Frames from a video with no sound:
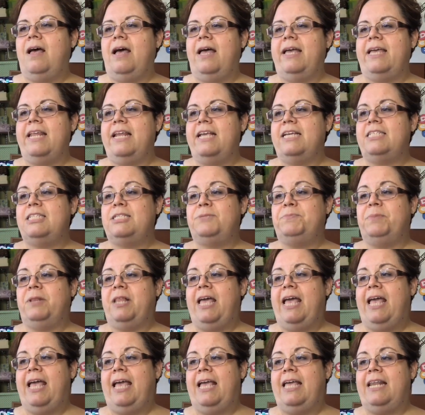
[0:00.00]
I can
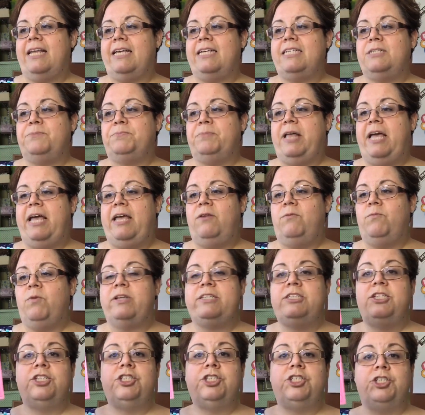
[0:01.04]
explain
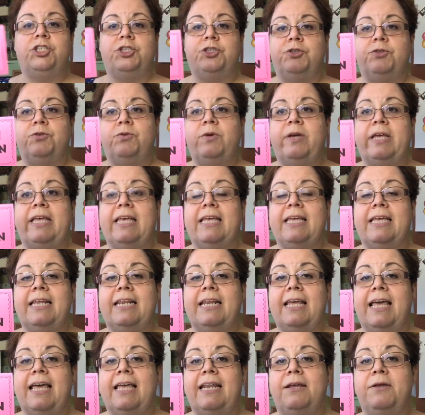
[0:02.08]
what to do
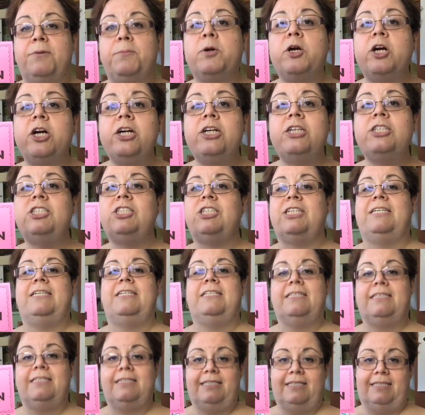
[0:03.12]
in an
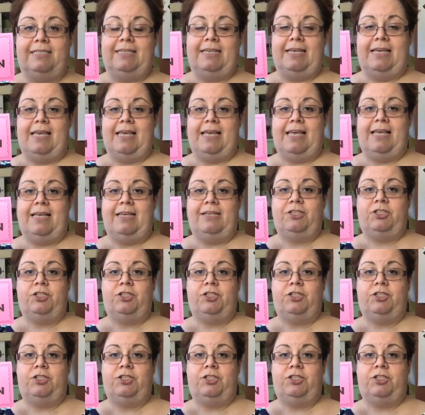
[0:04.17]
emergency.